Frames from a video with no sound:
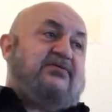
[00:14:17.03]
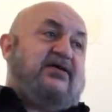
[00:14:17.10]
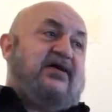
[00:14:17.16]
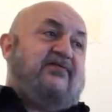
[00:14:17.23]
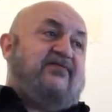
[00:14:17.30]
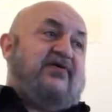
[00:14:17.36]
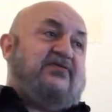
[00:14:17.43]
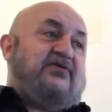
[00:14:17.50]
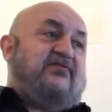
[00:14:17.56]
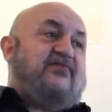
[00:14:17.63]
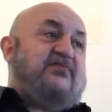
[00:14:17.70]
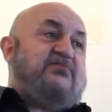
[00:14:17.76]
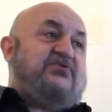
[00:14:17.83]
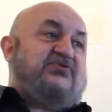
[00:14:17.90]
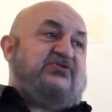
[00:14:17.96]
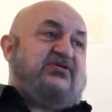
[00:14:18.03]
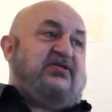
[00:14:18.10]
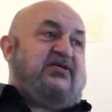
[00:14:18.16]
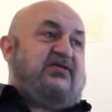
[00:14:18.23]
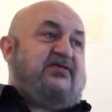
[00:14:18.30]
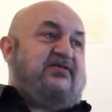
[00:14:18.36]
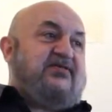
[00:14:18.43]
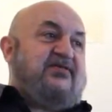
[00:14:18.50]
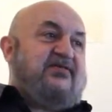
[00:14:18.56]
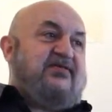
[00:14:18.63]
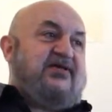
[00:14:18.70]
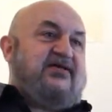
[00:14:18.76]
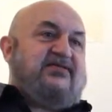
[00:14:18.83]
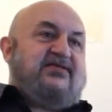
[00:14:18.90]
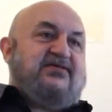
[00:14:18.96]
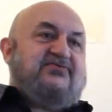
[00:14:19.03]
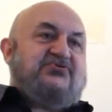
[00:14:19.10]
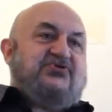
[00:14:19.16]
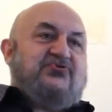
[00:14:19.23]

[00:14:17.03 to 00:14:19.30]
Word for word: I found out from the city that there's